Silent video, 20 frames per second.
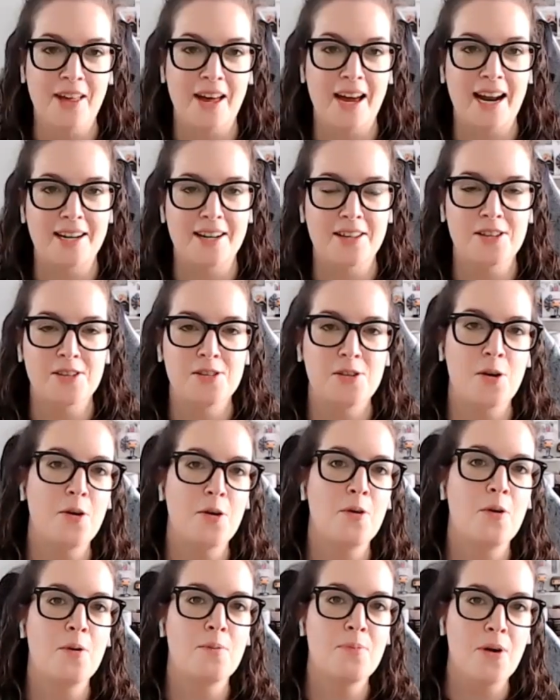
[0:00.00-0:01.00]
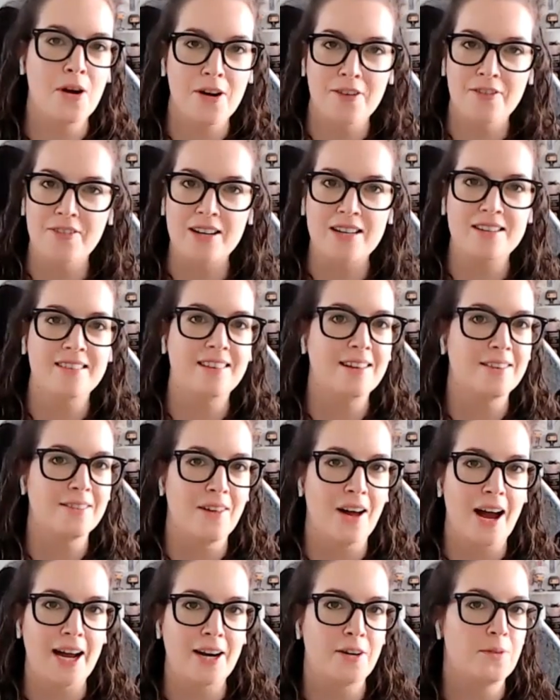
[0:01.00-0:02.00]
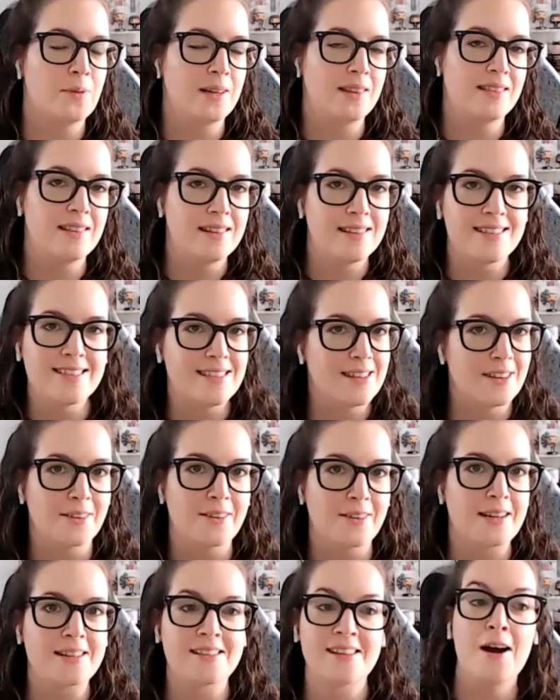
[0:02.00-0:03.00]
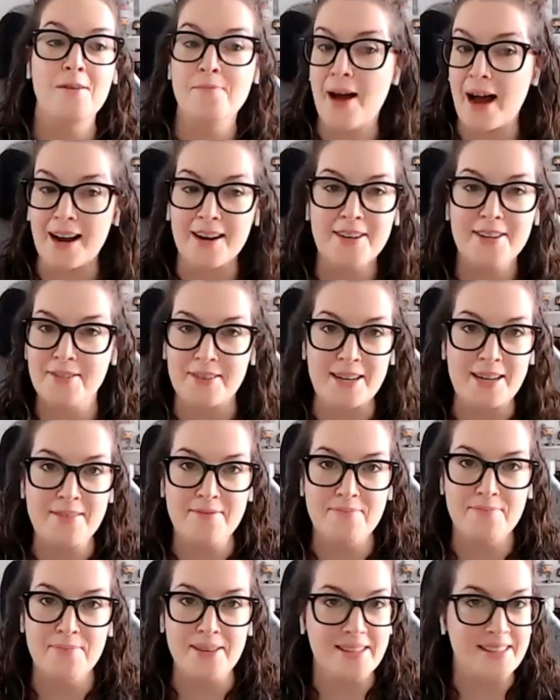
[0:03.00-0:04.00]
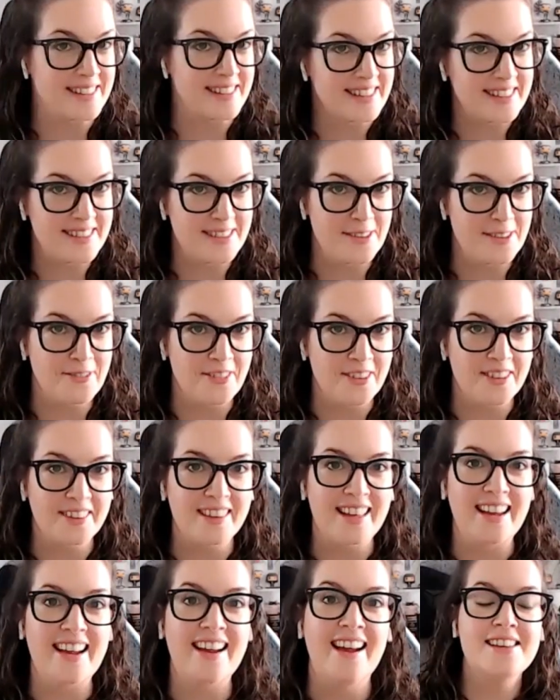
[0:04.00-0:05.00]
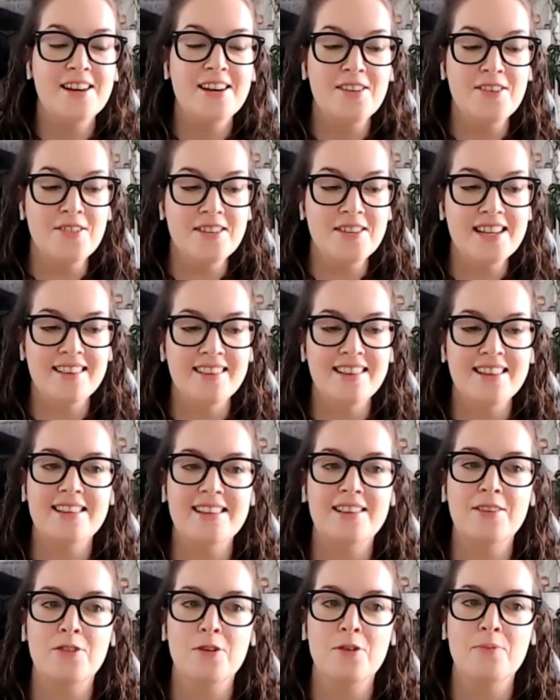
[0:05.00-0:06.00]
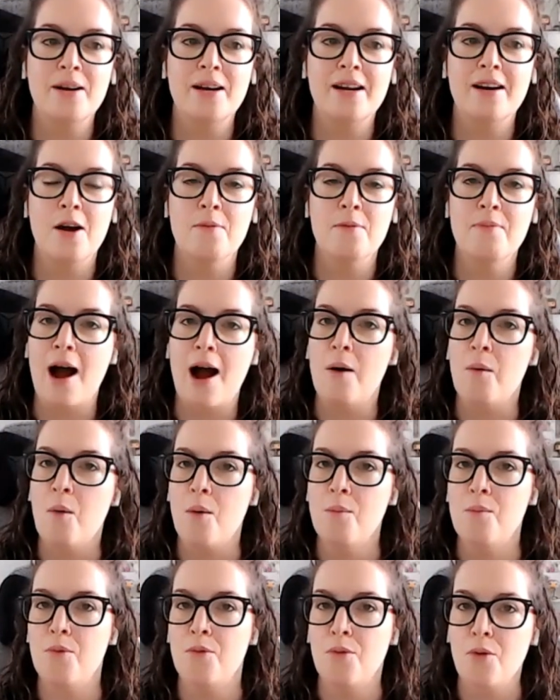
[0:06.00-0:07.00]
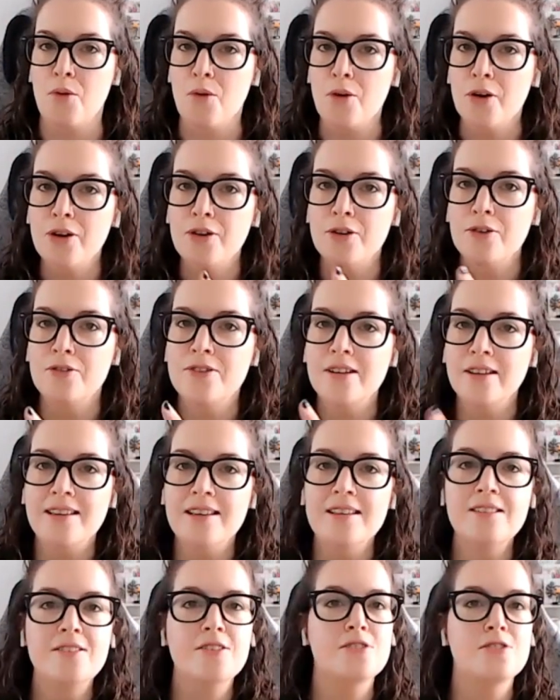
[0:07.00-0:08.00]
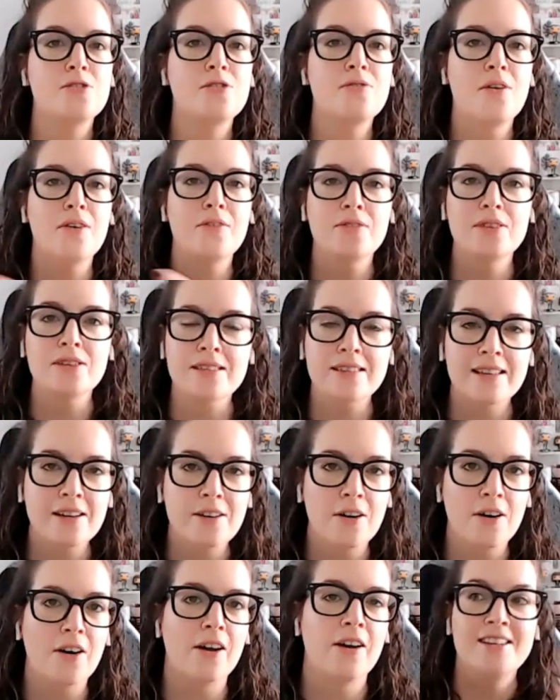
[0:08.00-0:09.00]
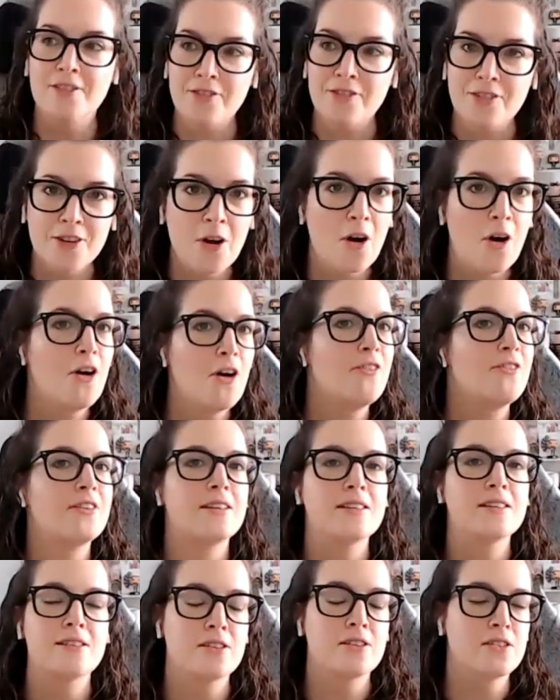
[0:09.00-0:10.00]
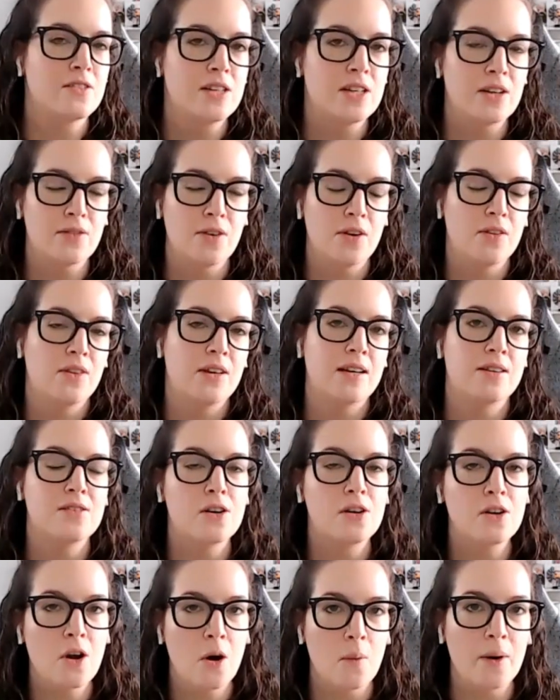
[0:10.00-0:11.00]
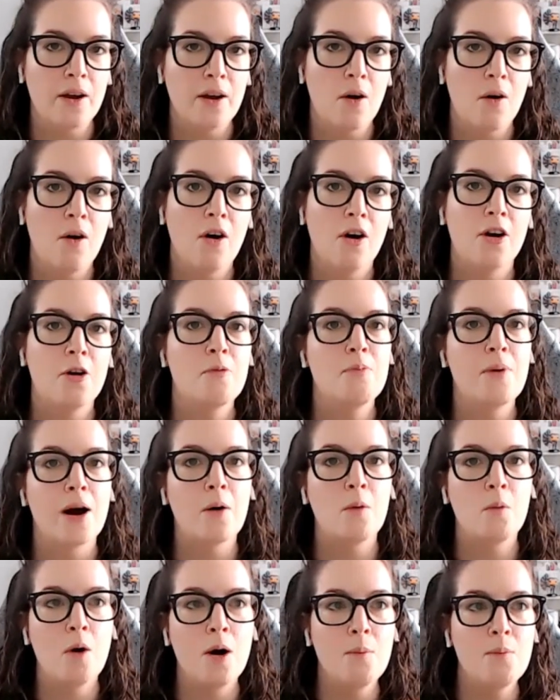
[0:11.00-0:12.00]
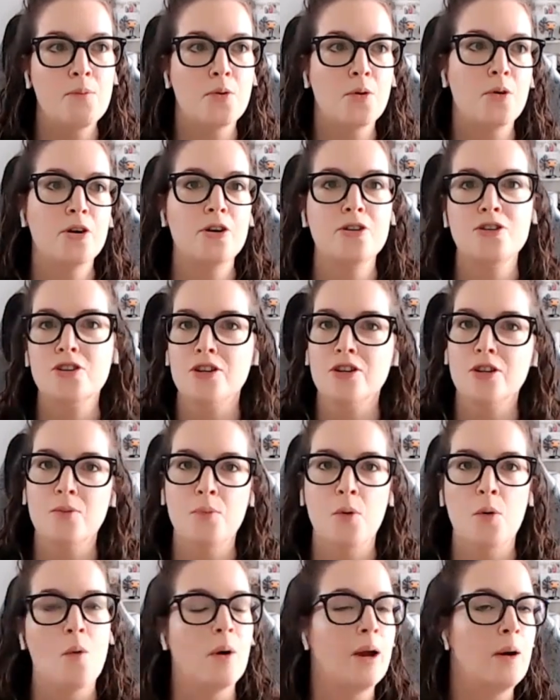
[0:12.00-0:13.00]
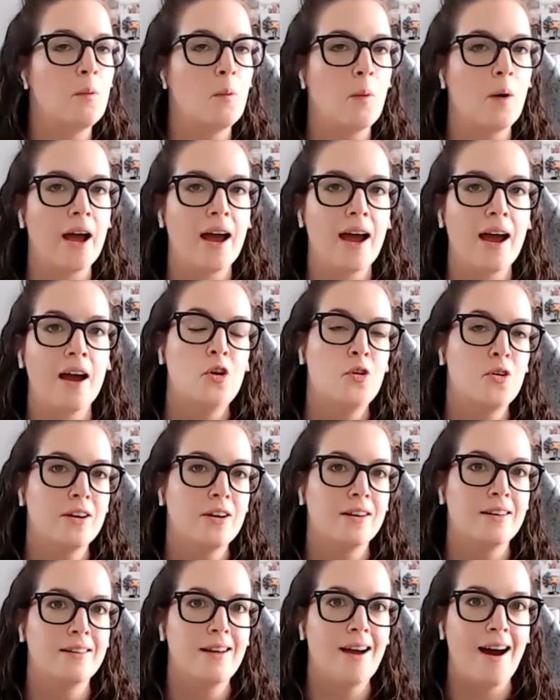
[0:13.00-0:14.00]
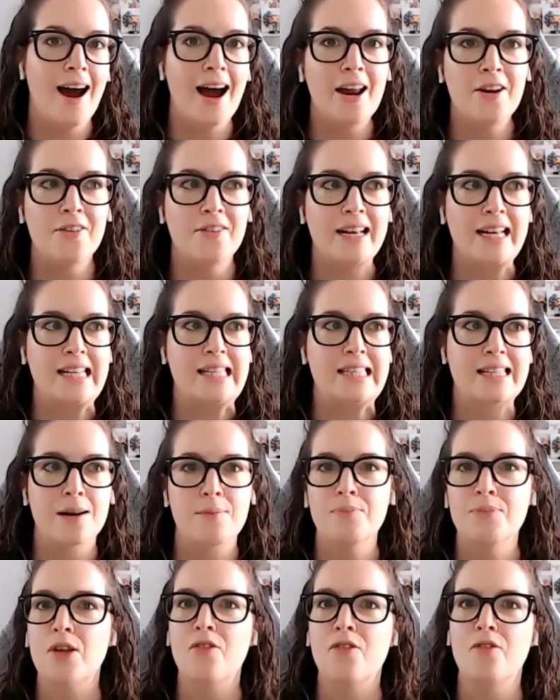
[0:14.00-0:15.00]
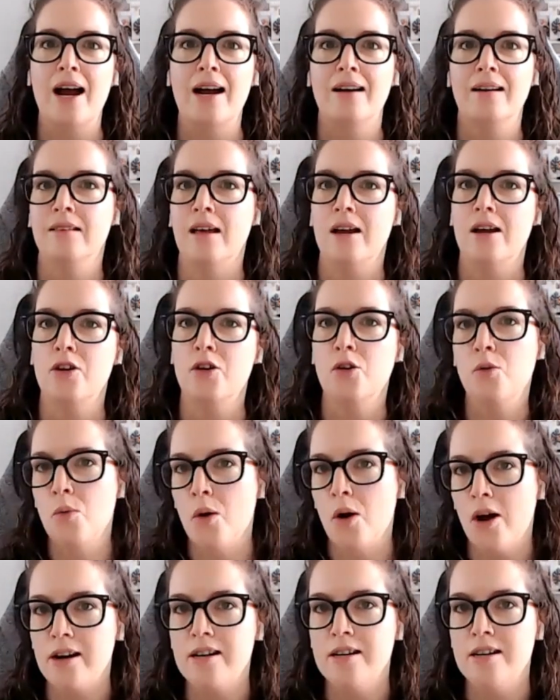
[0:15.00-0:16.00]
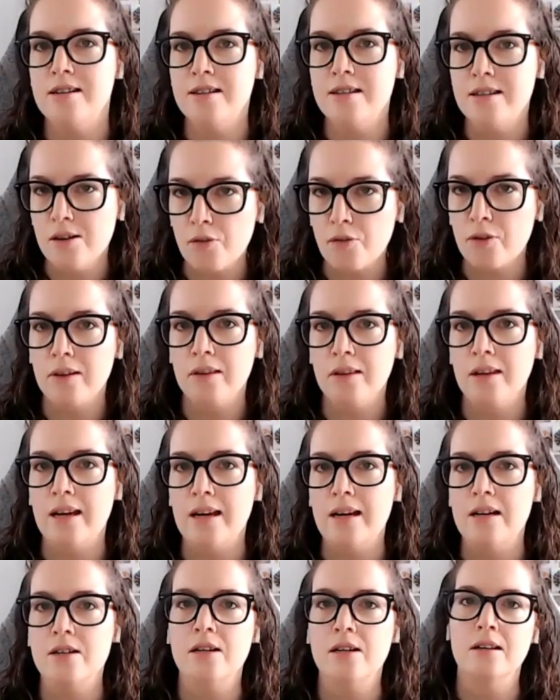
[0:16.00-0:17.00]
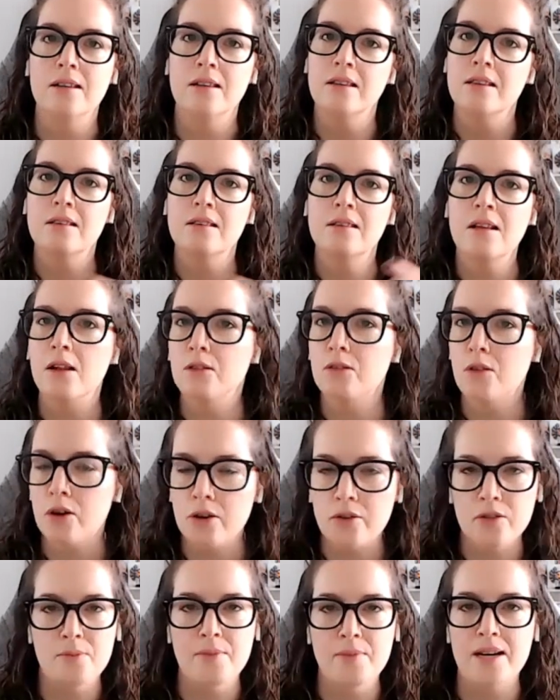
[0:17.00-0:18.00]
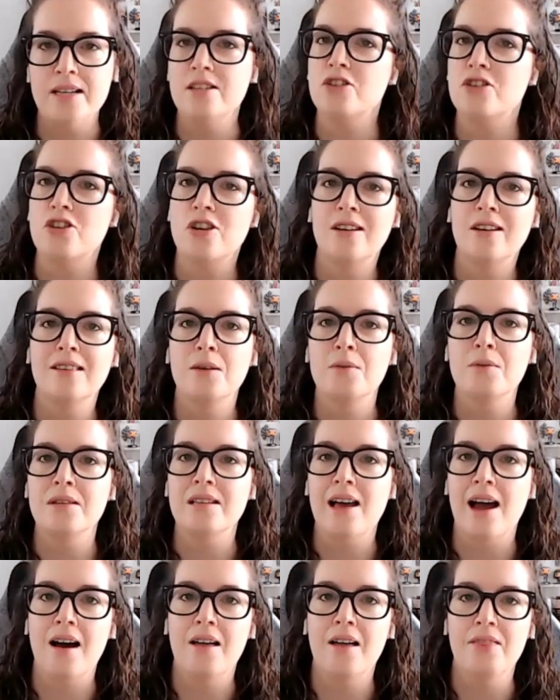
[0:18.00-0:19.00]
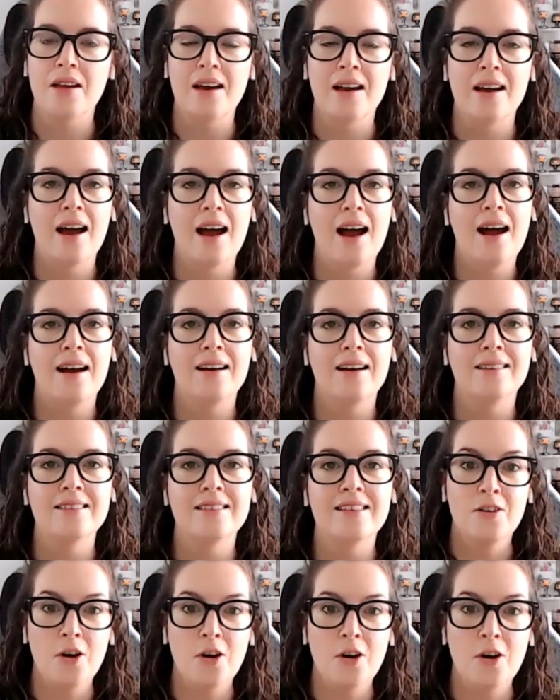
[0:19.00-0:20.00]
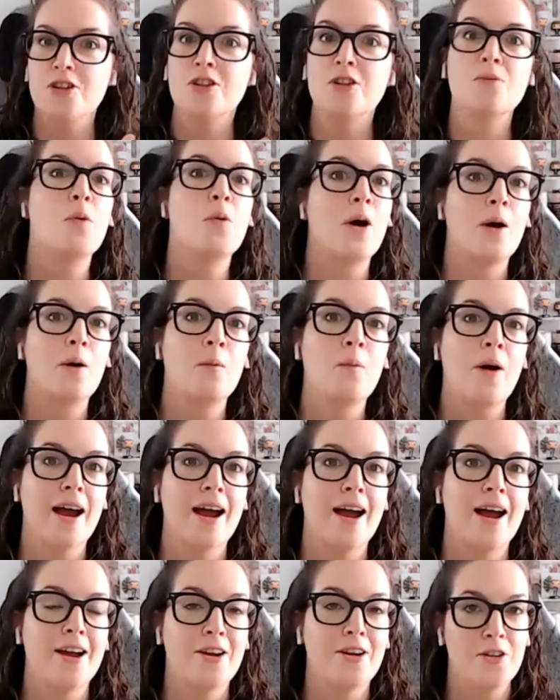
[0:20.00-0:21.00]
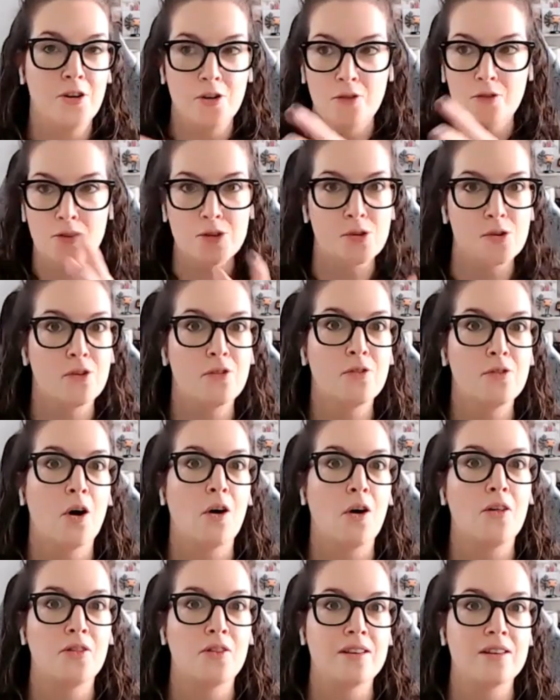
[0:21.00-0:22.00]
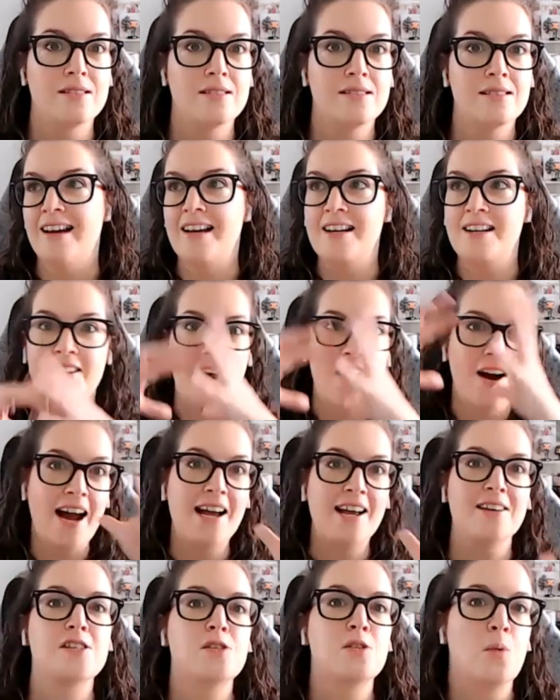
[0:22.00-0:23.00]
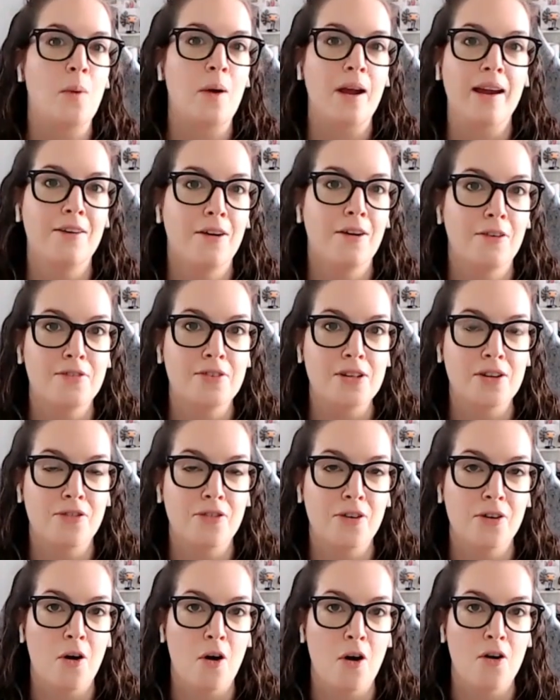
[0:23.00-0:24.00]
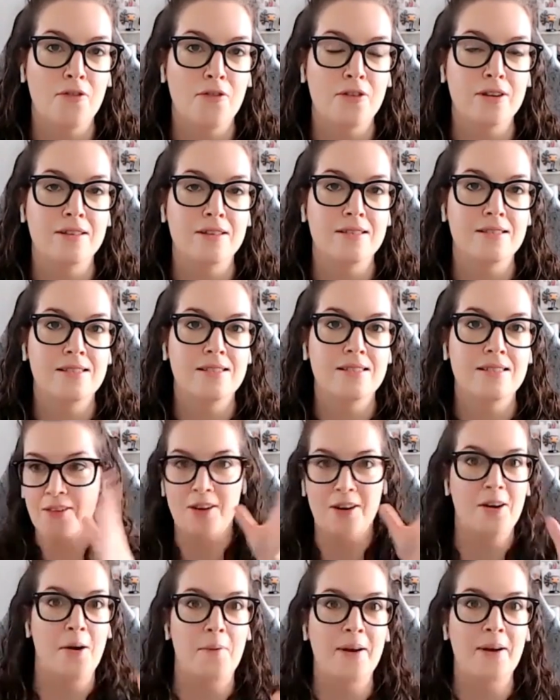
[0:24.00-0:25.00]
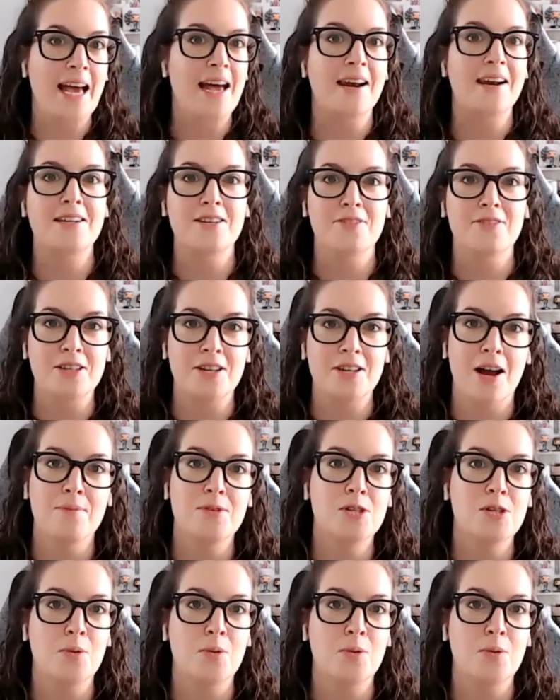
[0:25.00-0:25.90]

that. And it's so perfectly aligned with this series about doing business differently. Can you tell us a little bit about what brought you to this? Because you've obviously got different offers, lots of different things going on, but what brought you to the point where you could kind of accept the fact that you worked differently to a lot of the messaging that was out there and got to the point where you've sort of got this entire suite of different offers that are going out at different times